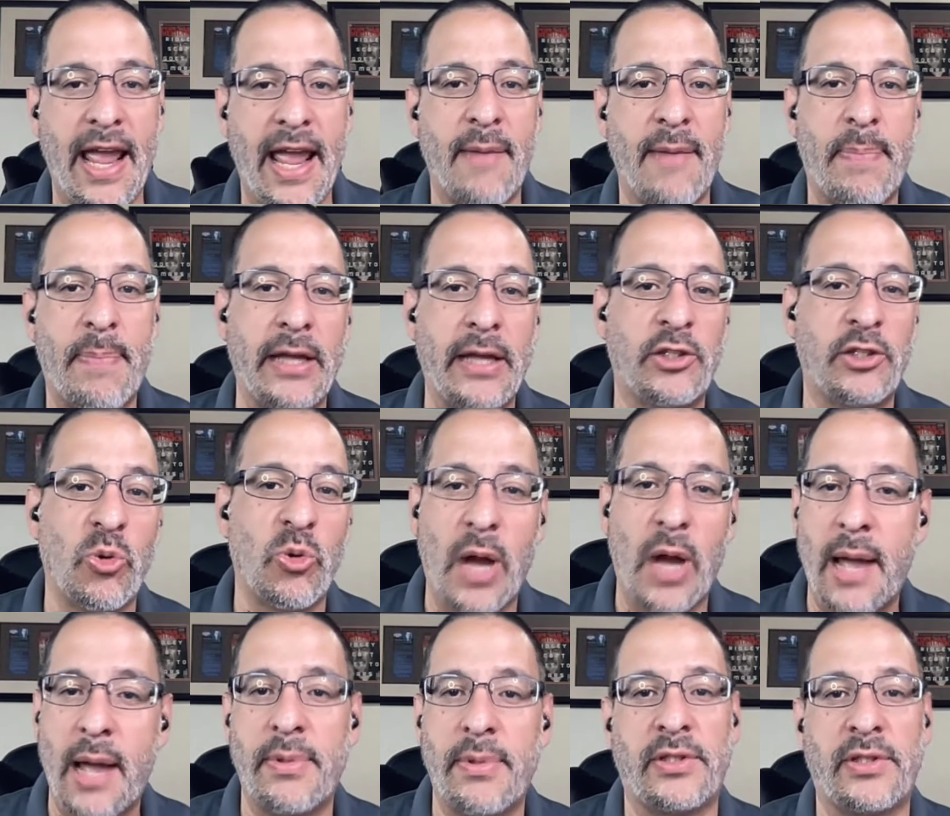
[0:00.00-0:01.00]
They have
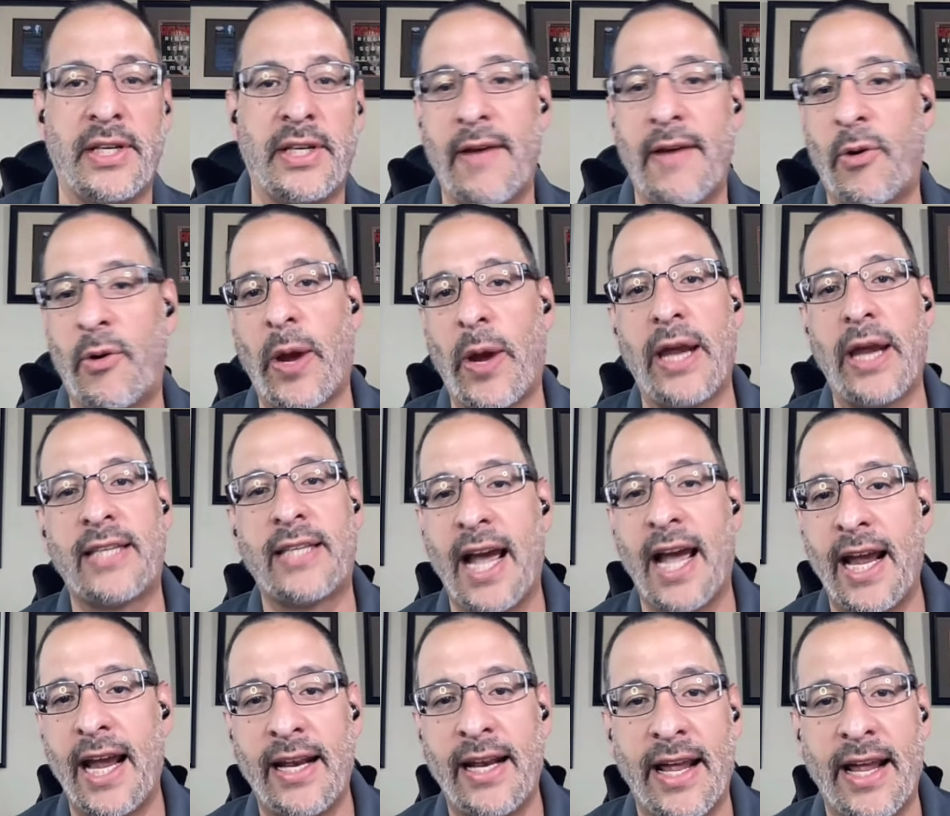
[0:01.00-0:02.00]
Bijan Robinson. They have
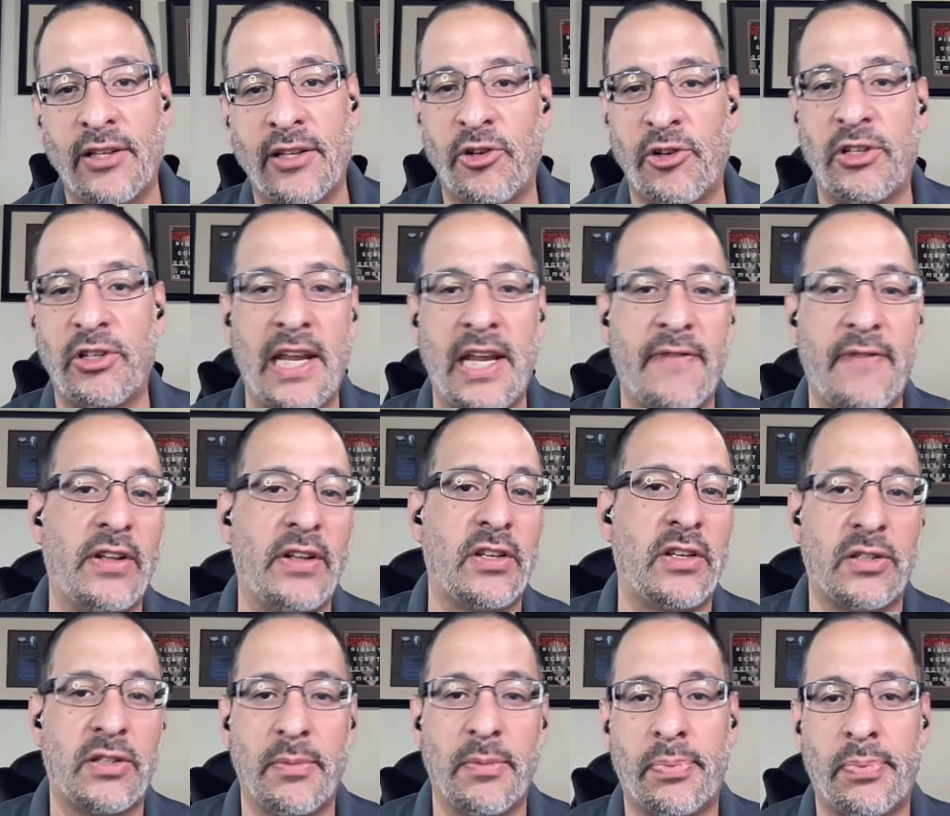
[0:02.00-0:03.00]
great tight ends. Their
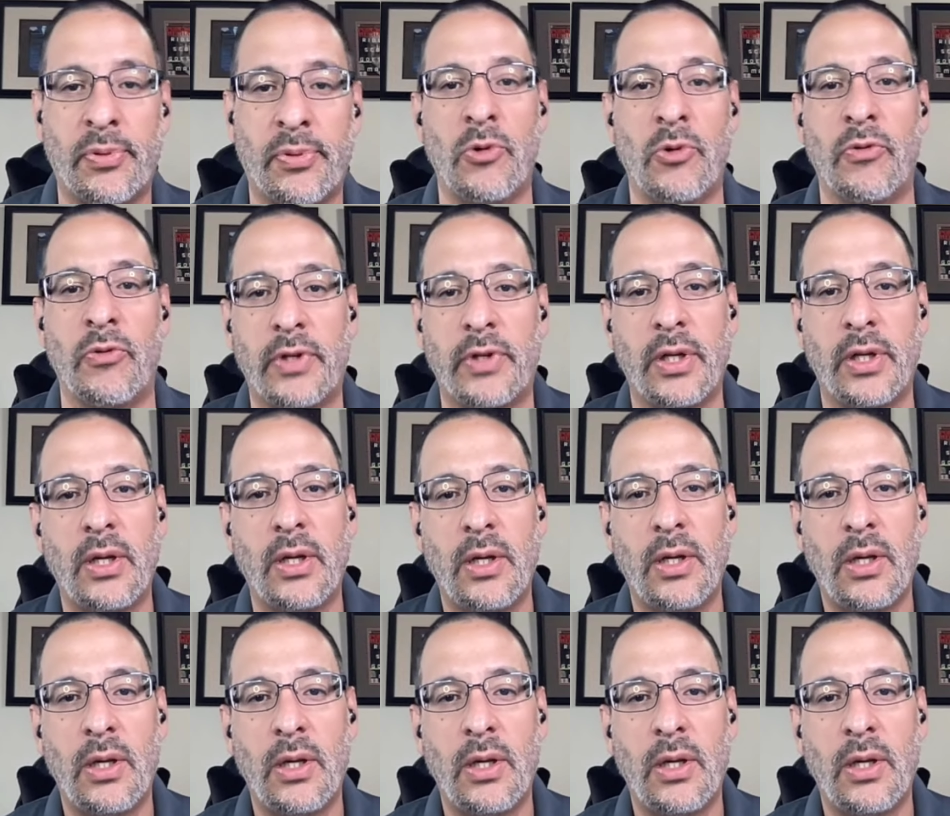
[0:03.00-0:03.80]
defense is improved.